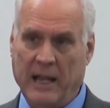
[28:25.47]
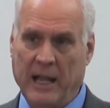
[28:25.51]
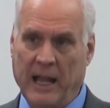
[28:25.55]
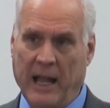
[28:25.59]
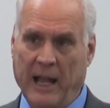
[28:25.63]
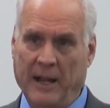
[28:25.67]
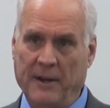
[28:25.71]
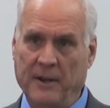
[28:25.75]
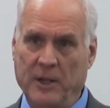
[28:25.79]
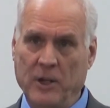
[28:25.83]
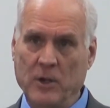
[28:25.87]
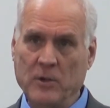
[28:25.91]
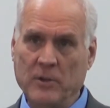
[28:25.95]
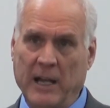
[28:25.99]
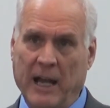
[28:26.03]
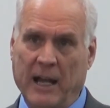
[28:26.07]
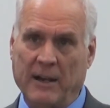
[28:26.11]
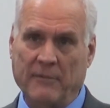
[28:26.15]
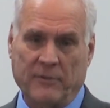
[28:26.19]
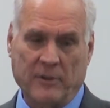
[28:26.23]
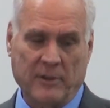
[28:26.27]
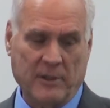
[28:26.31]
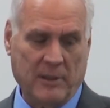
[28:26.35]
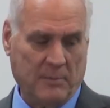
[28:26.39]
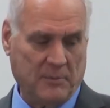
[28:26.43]
and hewn out
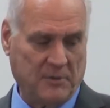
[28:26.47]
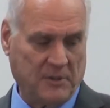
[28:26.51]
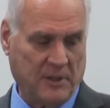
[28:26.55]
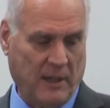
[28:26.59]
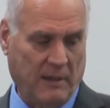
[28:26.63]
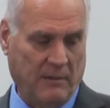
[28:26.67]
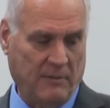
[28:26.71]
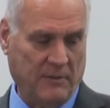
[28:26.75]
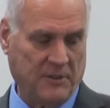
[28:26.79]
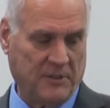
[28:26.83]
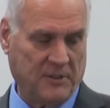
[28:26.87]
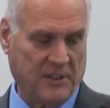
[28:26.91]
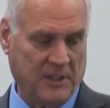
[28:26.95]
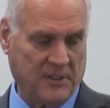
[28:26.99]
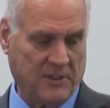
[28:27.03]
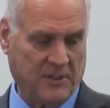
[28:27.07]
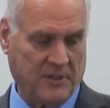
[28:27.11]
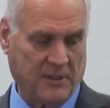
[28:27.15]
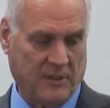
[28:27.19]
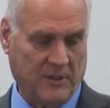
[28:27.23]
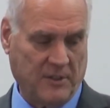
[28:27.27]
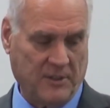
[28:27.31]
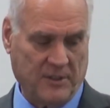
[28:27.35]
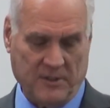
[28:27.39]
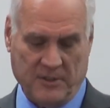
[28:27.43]
for themselves
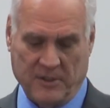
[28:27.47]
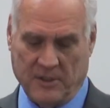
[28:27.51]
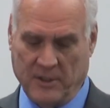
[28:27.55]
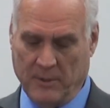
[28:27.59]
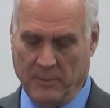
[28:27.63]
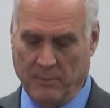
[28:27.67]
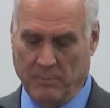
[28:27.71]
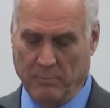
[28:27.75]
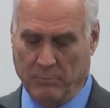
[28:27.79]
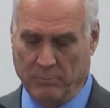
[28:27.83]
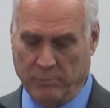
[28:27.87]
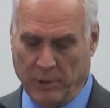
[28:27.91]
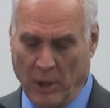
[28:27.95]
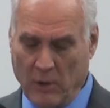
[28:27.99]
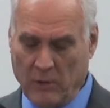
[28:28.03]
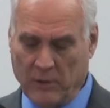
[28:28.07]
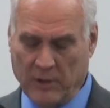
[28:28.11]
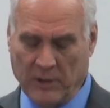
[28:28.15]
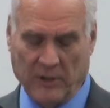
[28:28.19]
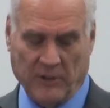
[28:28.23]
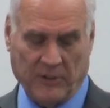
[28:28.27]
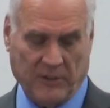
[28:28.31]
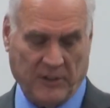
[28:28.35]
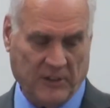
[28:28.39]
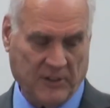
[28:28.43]
cisterns,
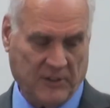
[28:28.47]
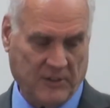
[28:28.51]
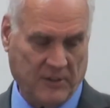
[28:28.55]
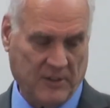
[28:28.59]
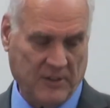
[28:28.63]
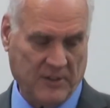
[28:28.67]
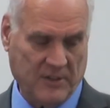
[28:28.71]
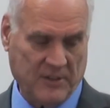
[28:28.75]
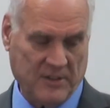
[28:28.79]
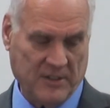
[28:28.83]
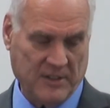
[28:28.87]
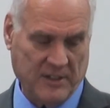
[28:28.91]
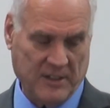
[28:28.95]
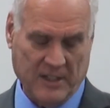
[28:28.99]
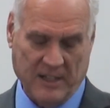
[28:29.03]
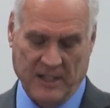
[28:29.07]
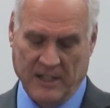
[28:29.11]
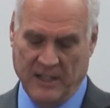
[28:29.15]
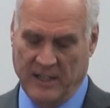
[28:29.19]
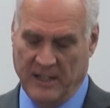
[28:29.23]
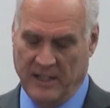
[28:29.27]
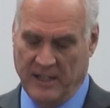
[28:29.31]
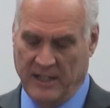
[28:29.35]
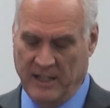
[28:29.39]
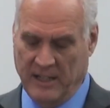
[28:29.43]
broken cisterns,
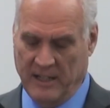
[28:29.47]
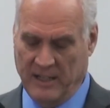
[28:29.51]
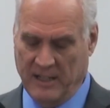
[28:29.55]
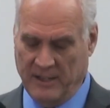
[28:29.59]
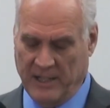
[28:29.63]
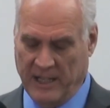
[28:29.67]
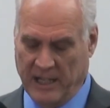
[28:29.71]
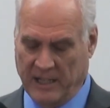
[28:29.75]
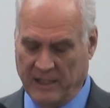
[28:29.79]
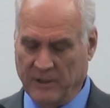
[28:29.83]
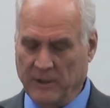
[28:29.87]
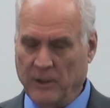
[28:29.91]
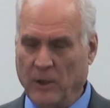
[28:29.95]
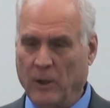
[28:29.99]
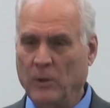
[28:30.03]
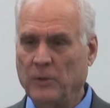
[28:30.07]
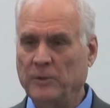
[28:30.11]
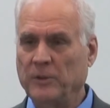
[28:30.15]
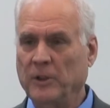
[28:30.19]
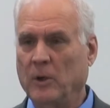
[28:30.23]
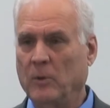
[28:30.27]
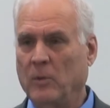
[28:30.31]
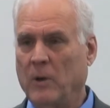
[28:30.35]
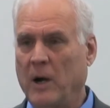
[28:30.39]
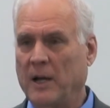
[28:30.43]
that can hold
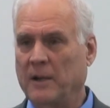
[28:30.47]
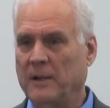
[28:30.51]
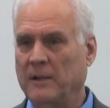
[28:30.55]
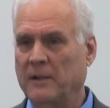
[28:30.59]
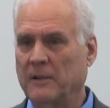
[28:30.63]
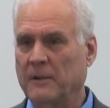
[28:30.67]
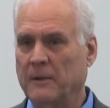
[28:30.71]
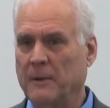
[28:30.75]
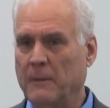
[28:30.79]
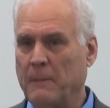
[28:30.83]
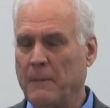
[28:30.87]
no water.